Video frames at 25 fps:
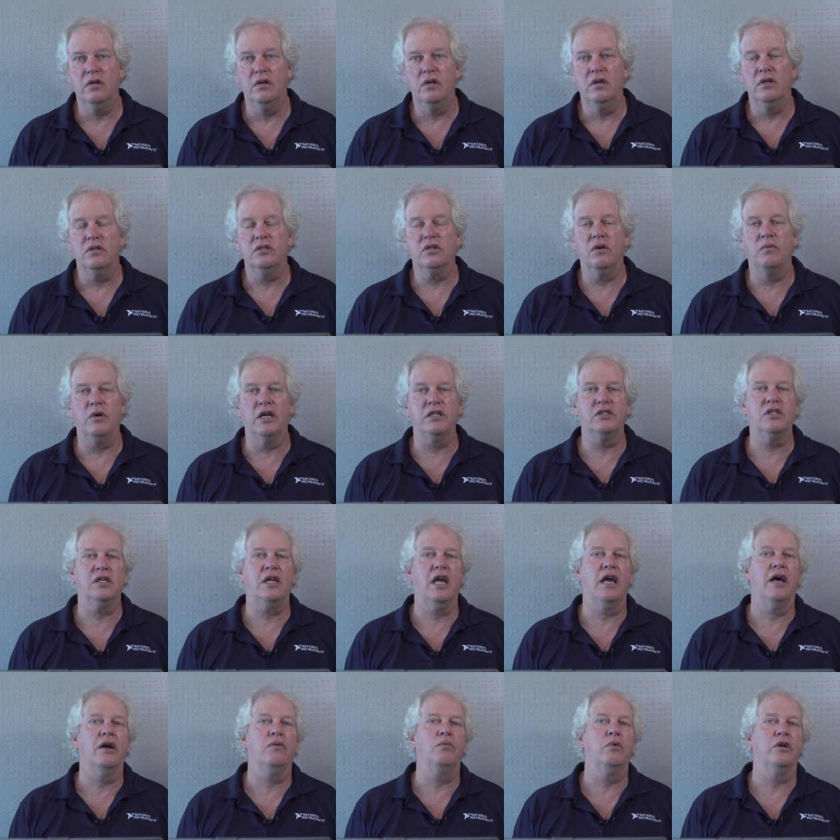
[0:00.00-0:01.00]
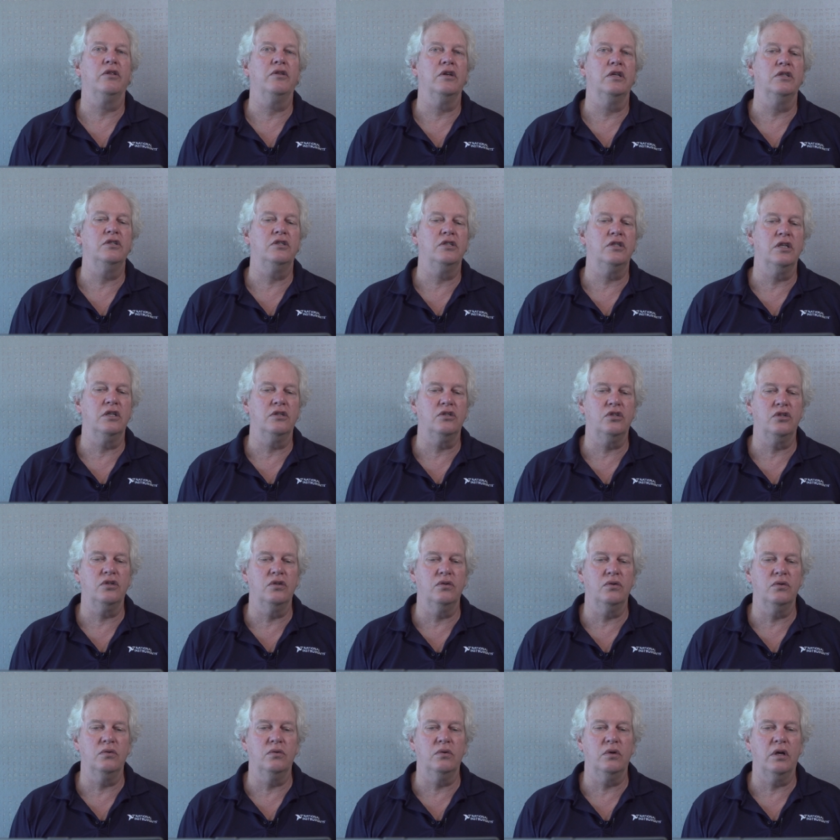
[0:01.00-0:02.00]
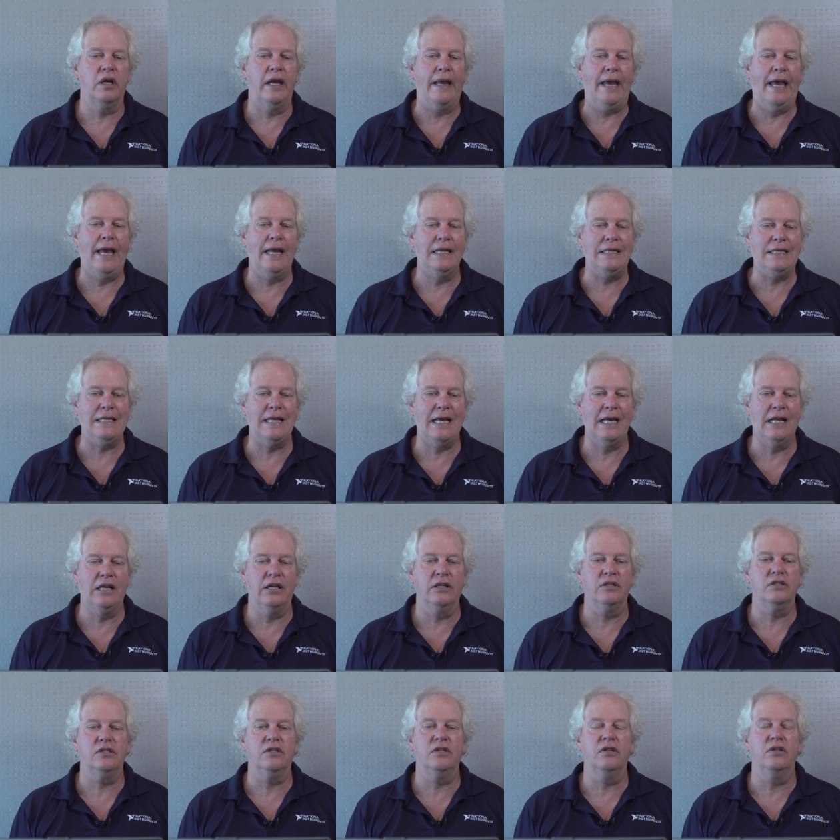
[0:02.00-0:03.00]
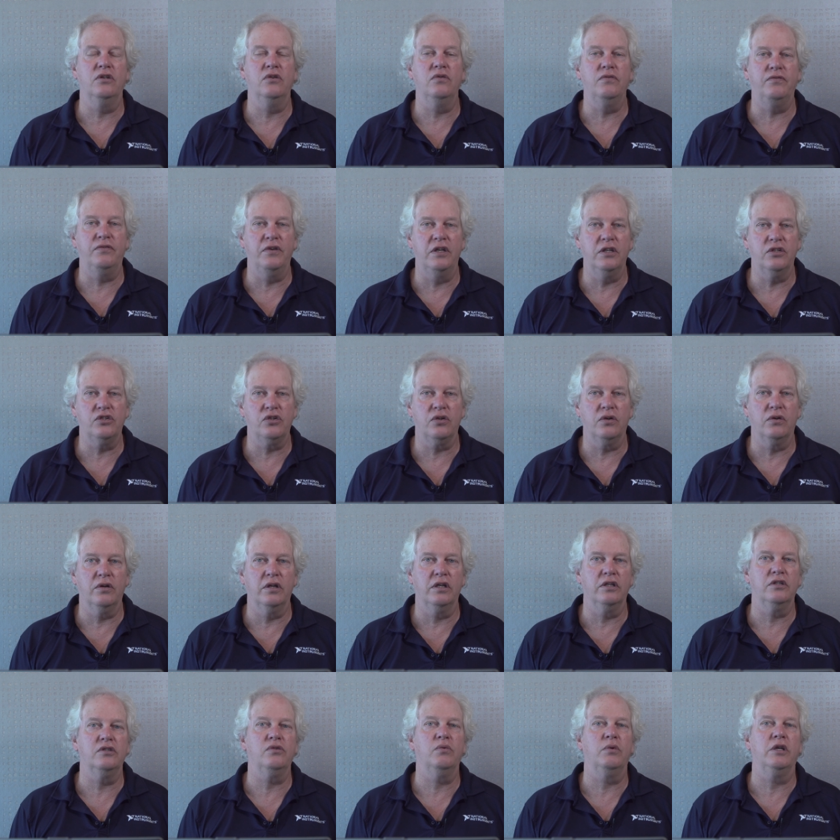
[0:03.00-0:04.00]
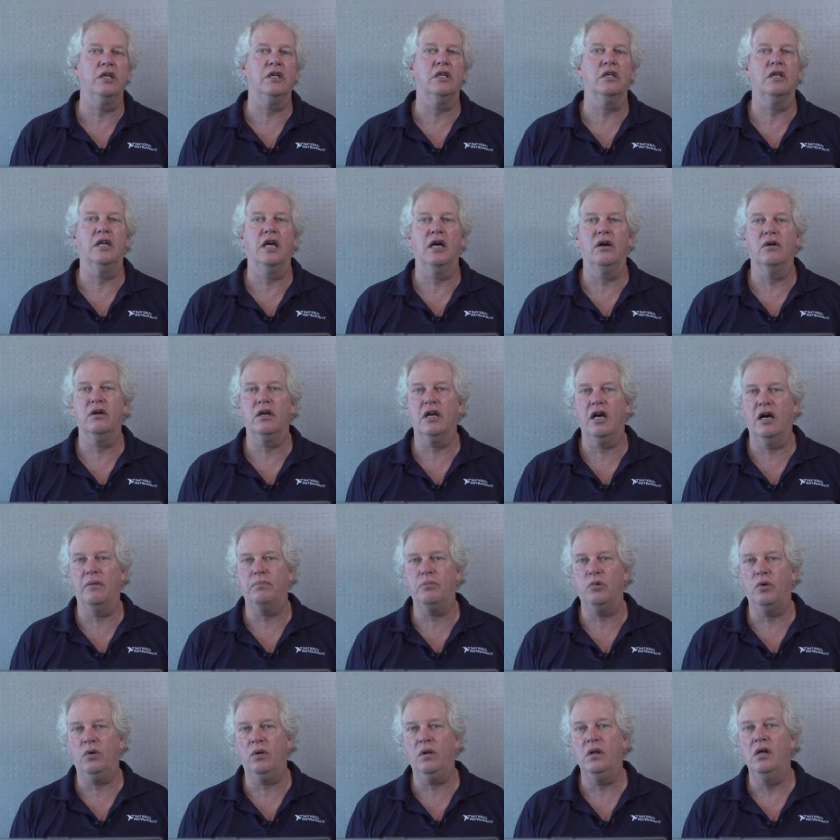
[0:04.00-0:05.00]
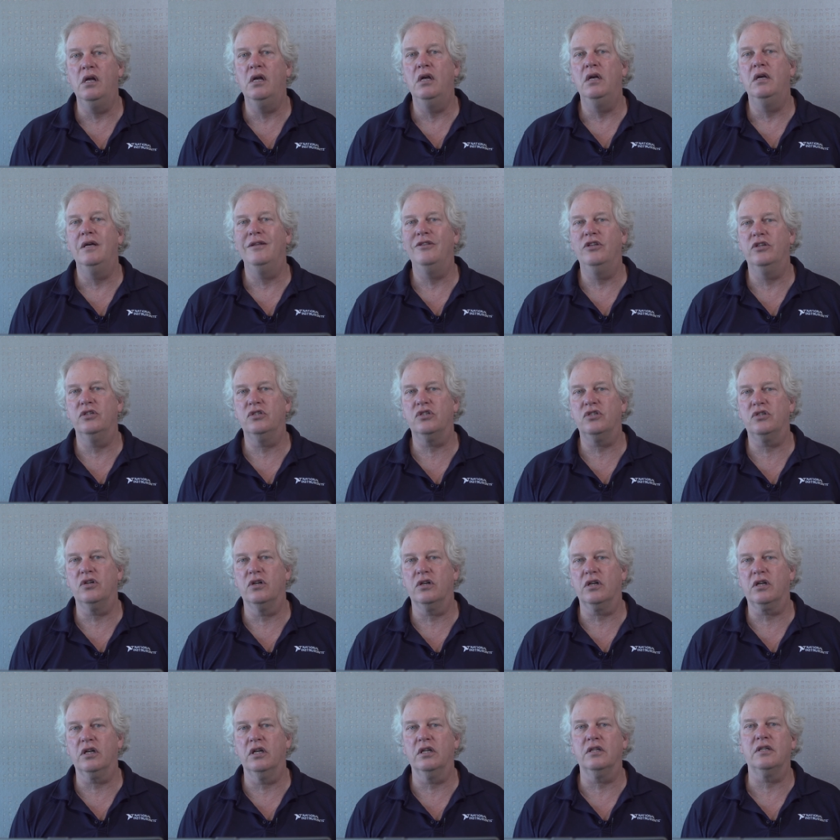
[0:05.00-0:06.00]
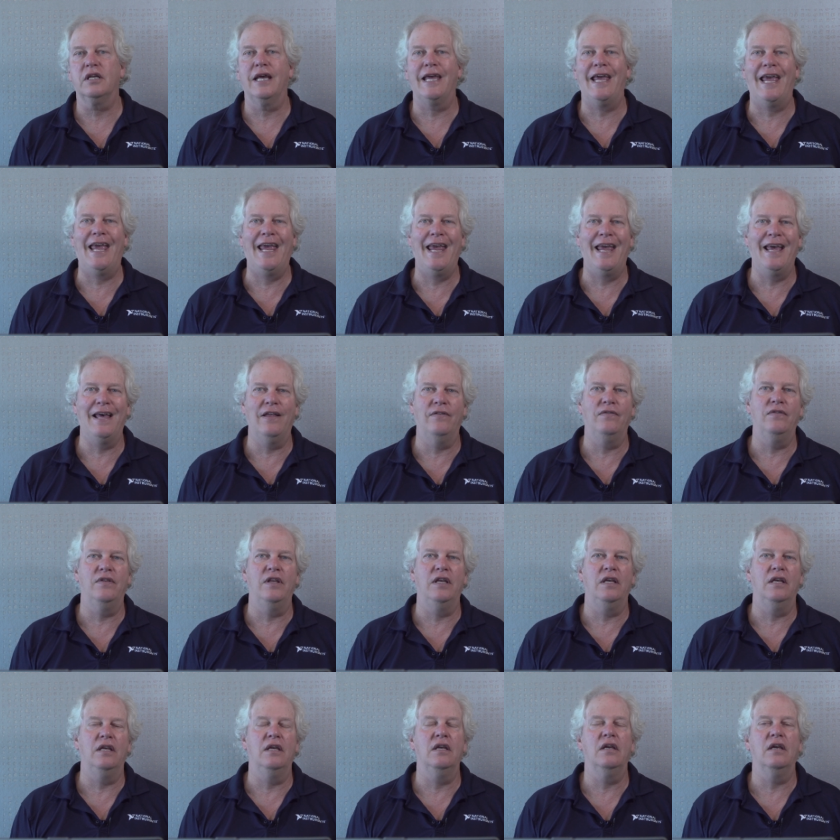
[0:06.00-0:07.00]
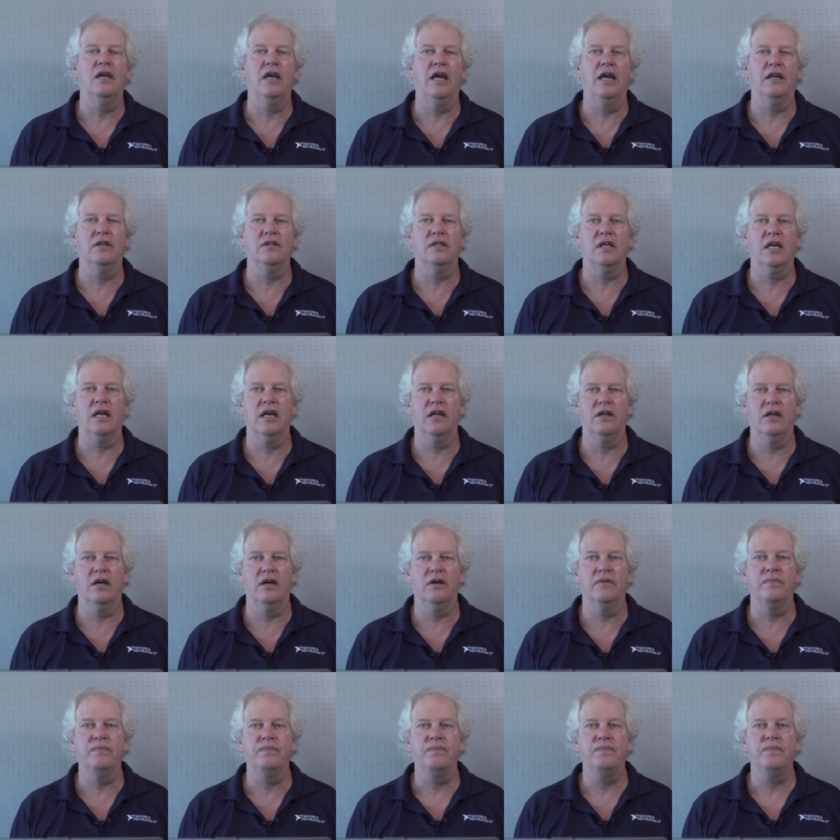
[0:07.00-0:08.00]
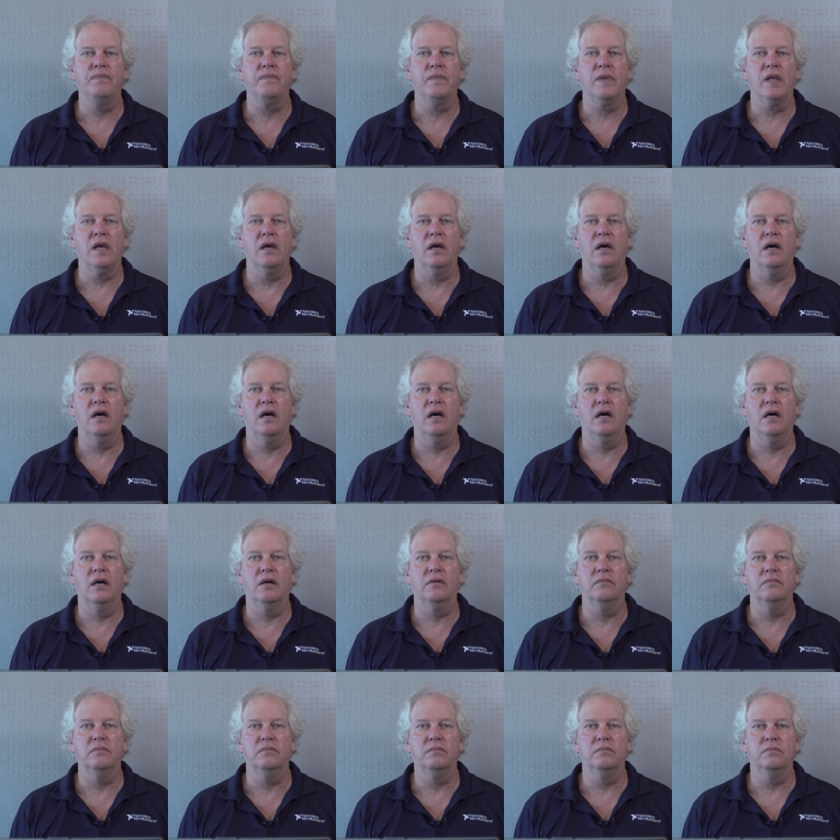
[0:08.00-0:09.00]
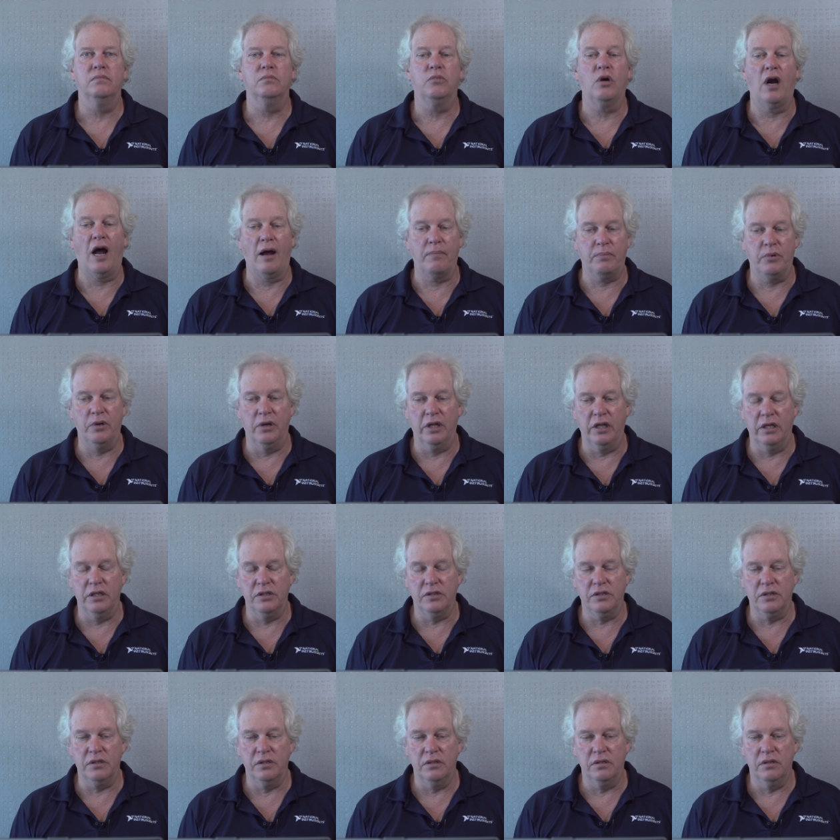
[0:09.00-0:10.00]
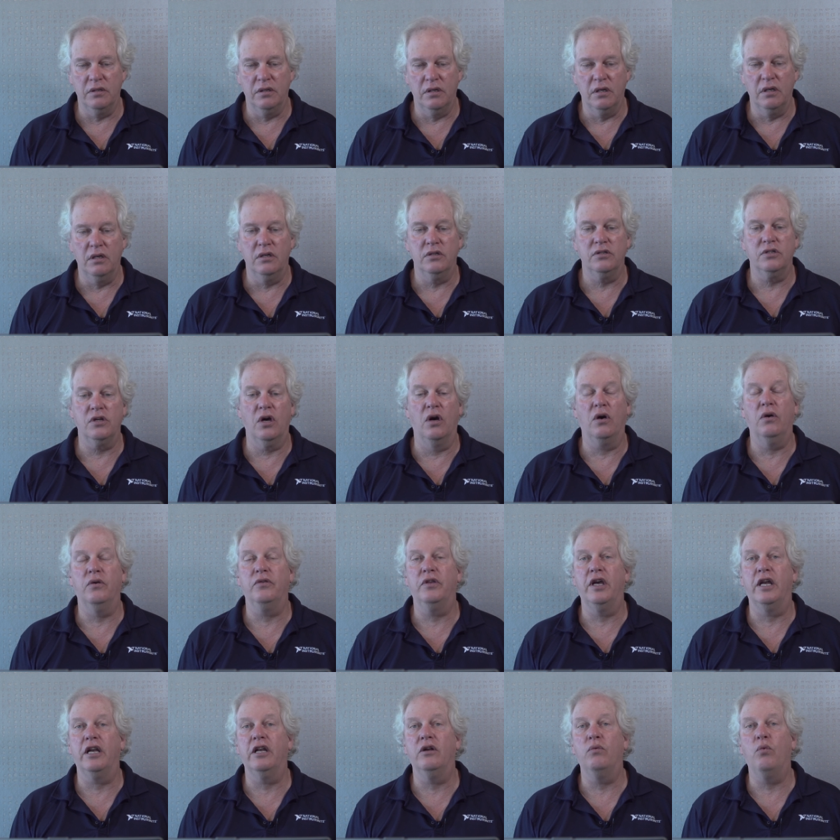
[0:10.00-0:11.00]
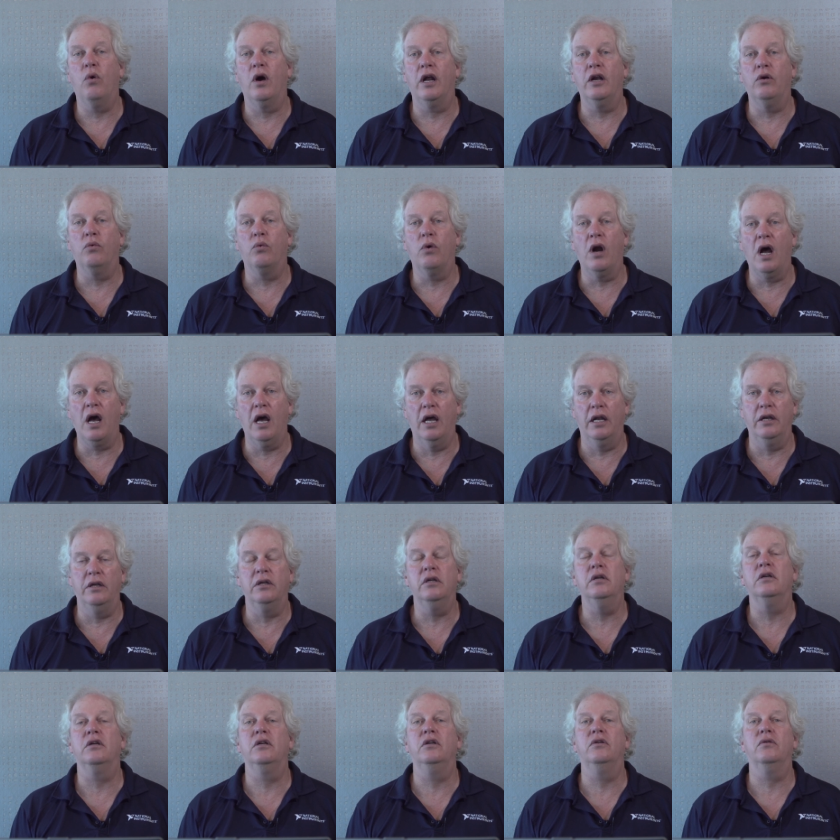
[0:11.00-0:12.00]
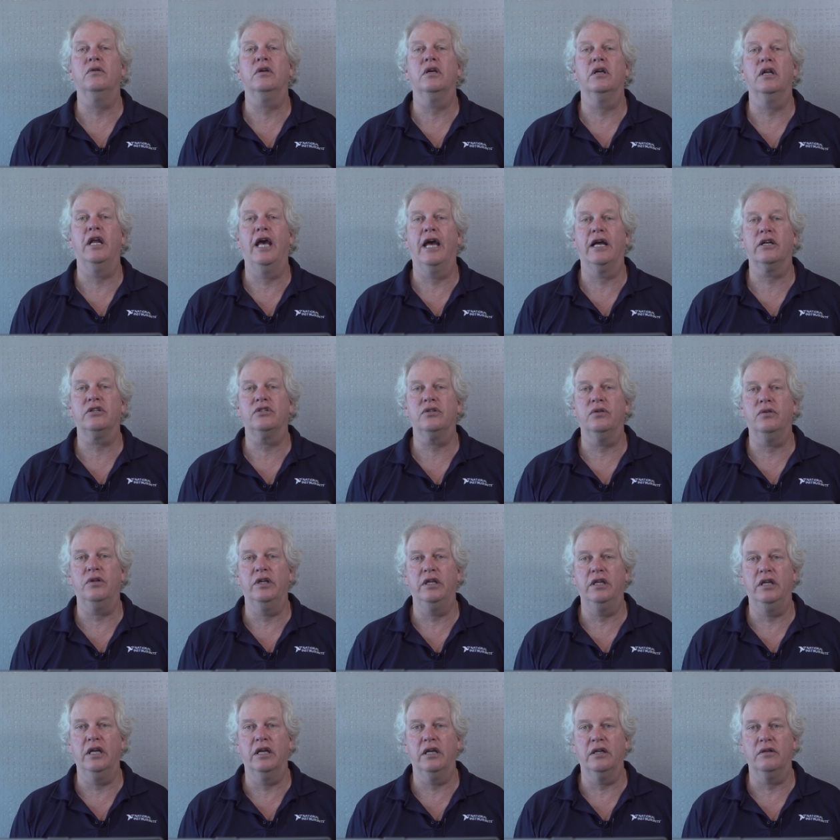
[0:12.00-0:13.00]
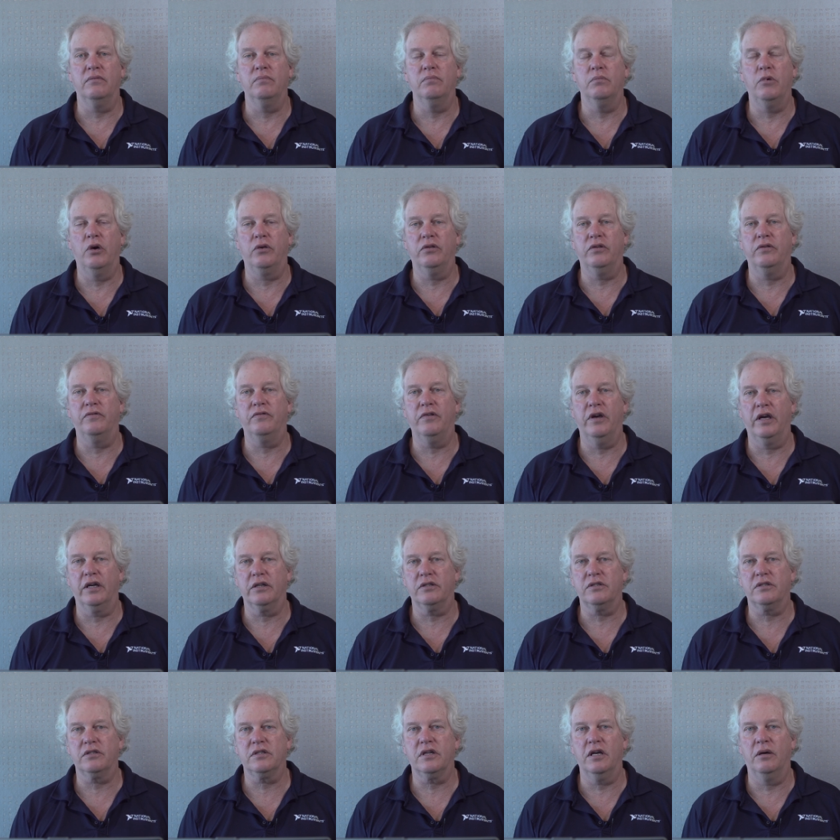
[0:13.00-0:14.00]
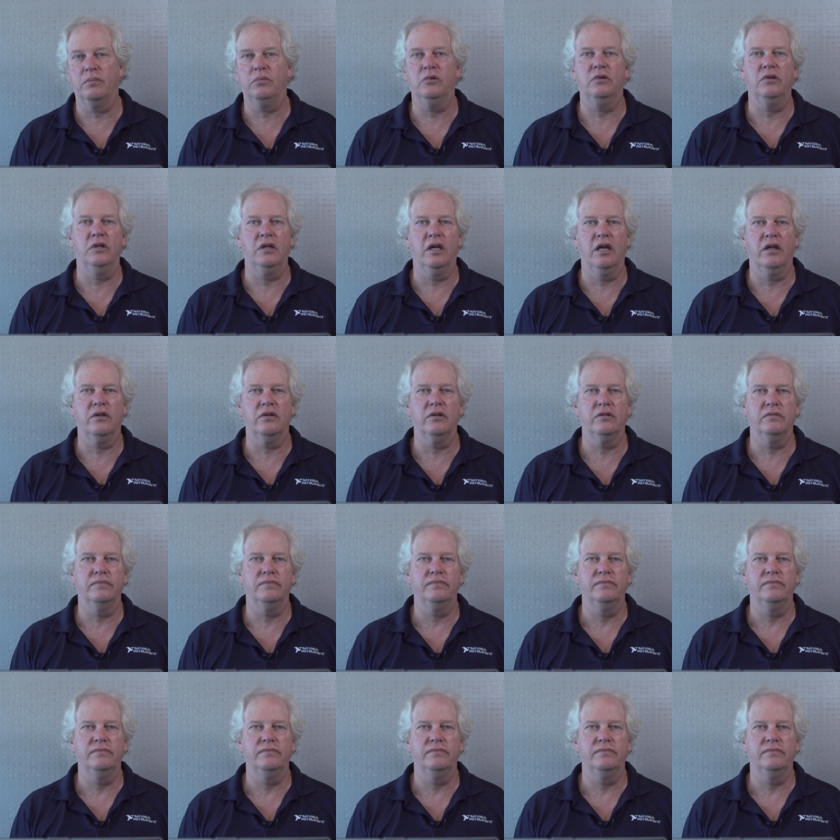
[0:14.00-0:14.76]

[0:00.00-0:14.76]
So once again, with in situ antennas, the new feature is we can now couple the circuit and the antenna uh, properties so that in one run, you can actually get both effects coupled together.